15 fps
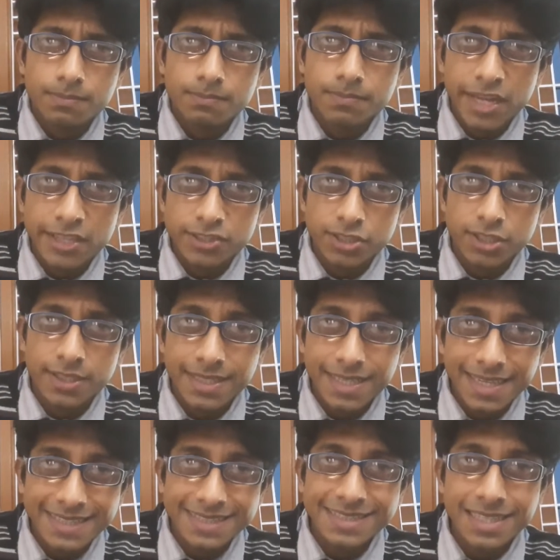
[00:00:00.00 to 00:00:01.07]
mentioned
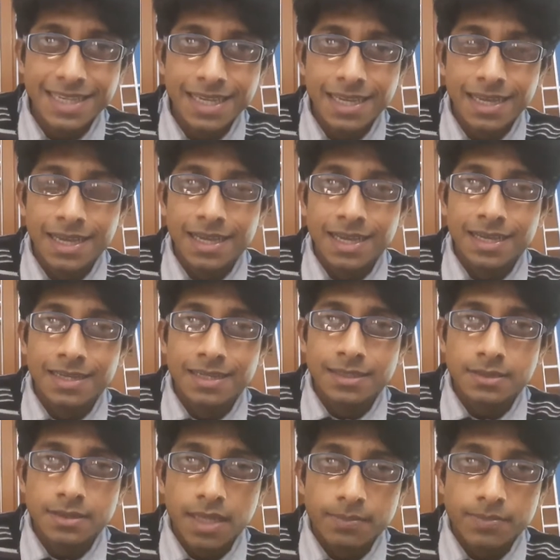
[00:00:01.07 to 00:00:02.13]
in
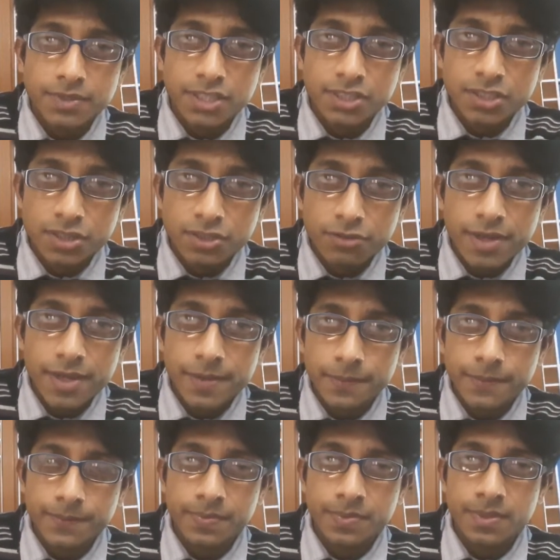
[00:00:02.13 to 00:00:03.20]
subsection 3.
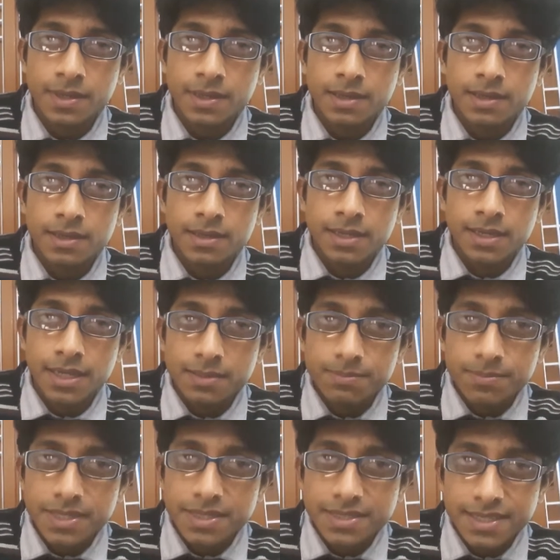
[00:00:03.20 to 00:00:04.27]
It
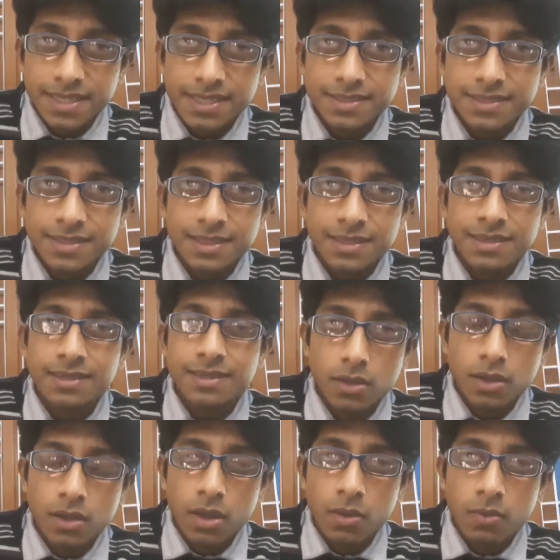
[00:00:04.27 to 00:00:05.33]
means that
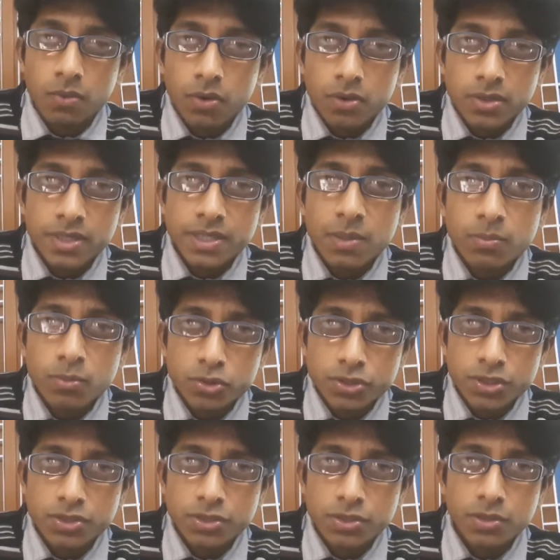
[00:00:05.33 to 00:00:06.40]
following the
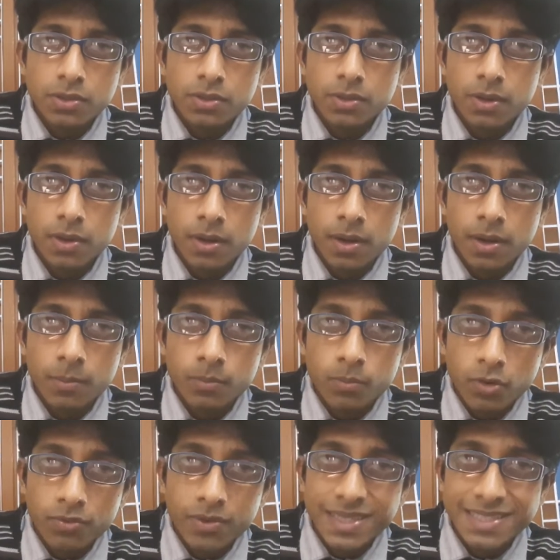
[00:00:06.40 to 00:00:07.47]
procedure
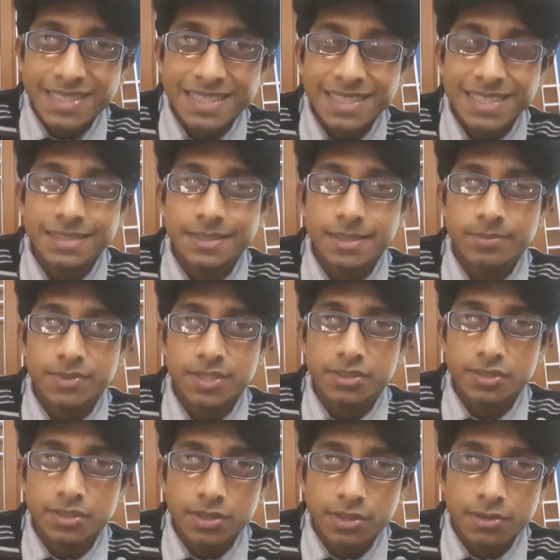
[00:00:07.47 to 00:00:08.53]
provided in
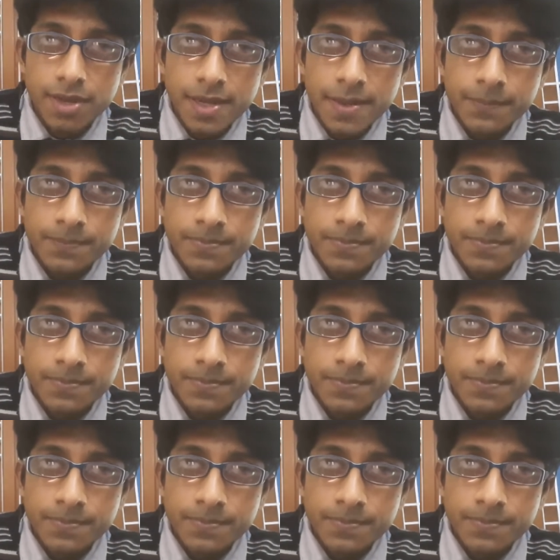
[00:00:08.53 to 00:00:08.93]
subsection 3,